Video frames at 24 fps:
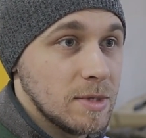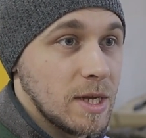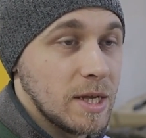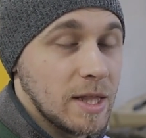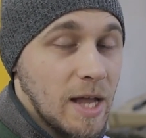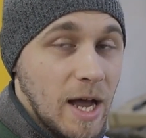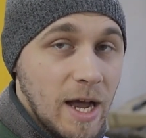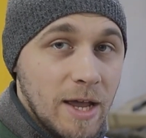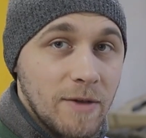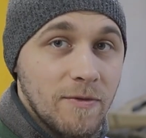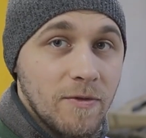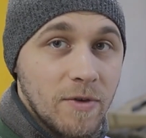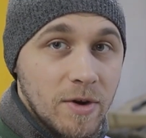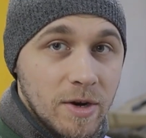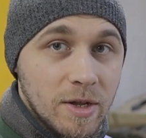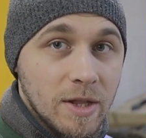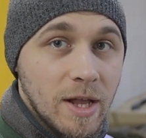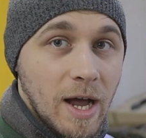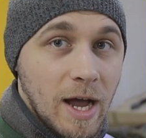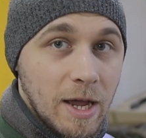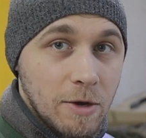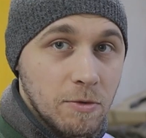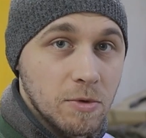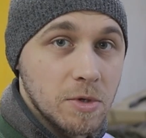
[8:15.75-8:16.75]
an eye for
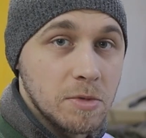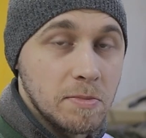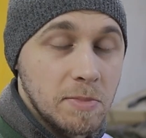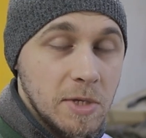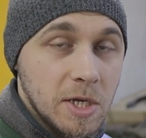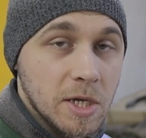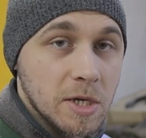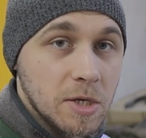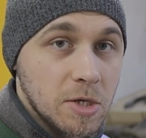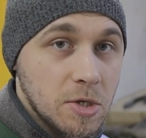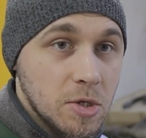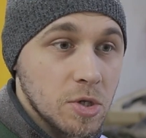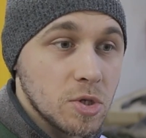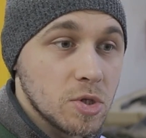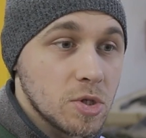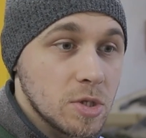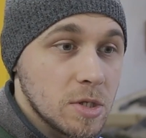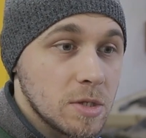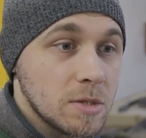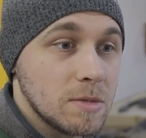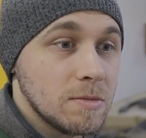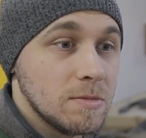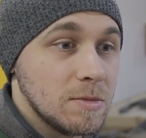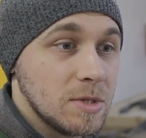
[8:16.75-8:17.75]
an eye would be a good
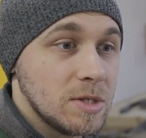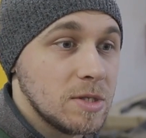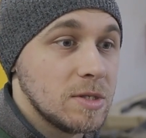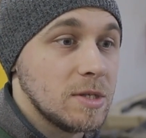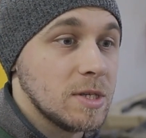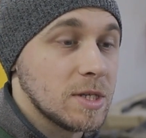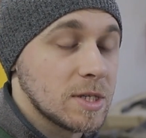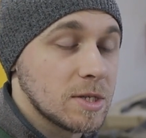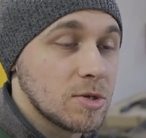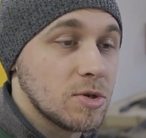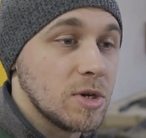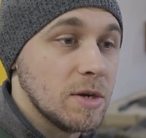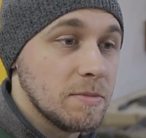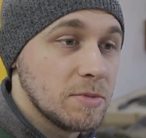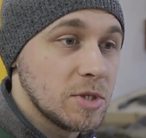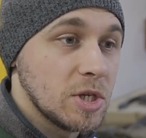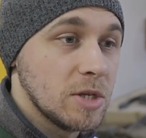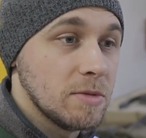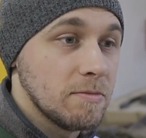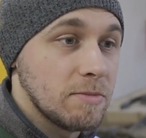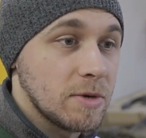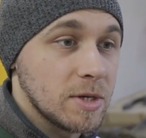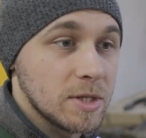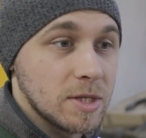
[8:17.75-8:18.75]

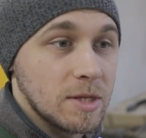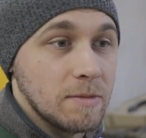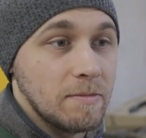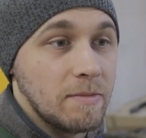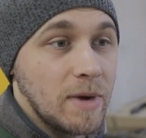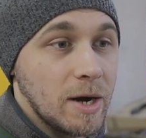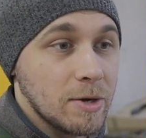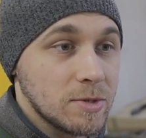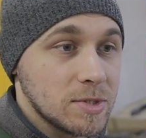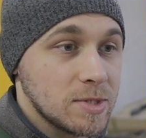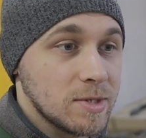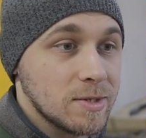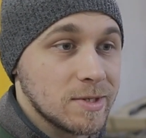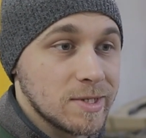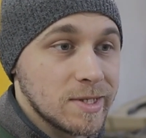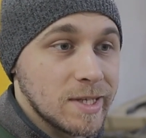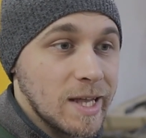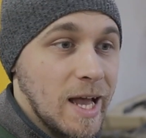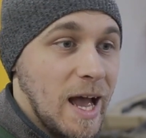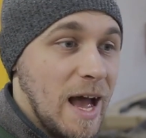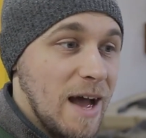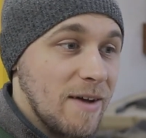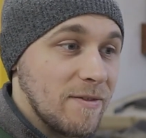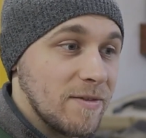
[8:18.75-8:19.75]
description, but the mouse
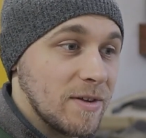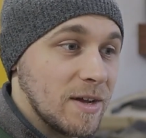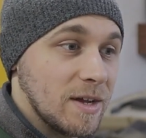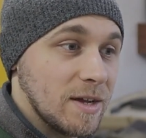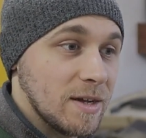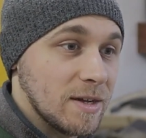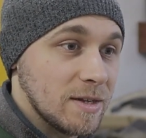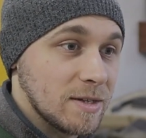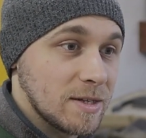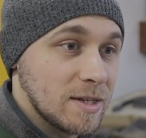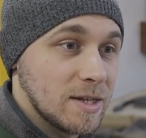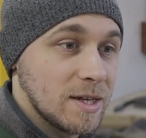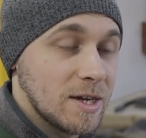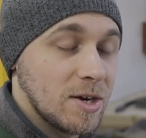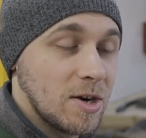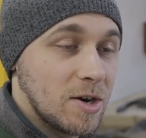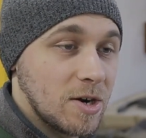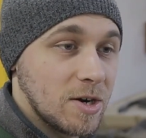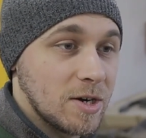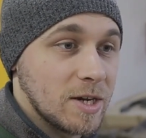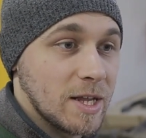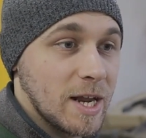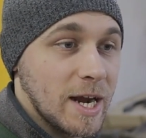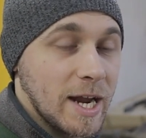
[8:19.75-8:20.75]
doesn't have a
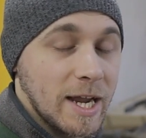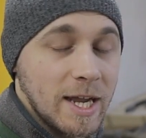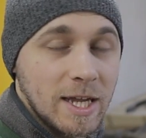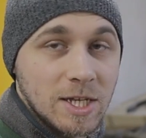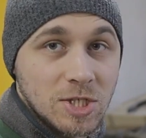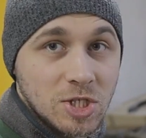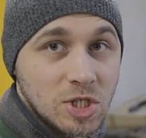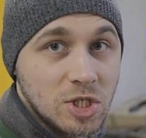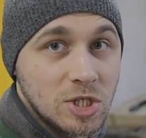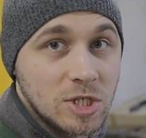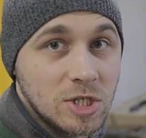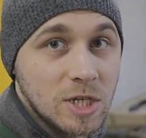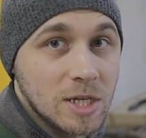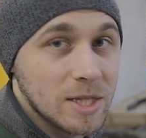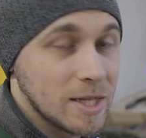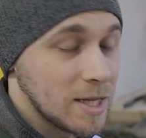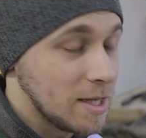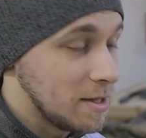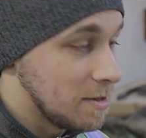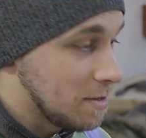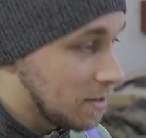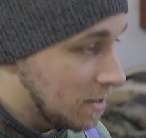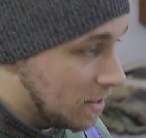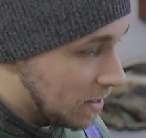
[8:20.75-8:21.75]
car that I can shit
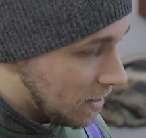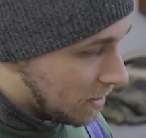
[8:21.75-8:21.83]
in.